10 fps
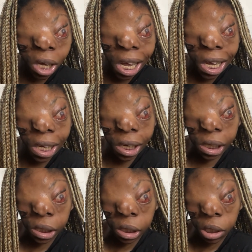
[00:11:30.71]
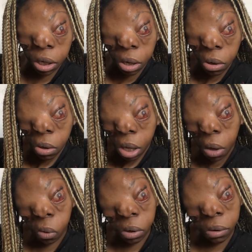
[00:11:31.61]
And
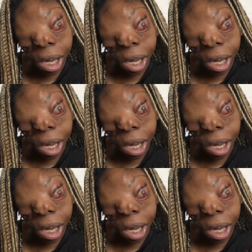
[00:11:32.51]
also